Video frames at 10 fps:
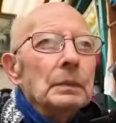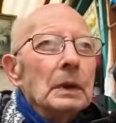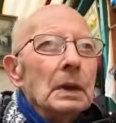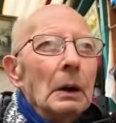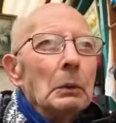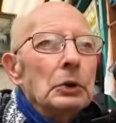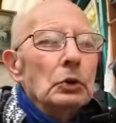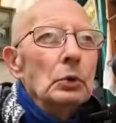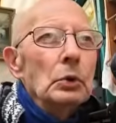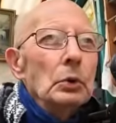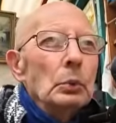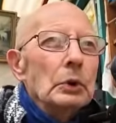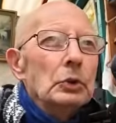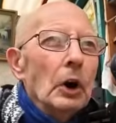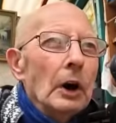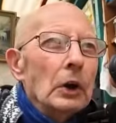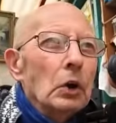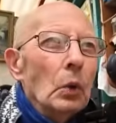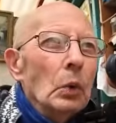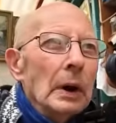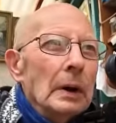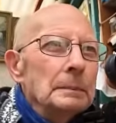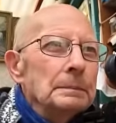Now we'll try the corner.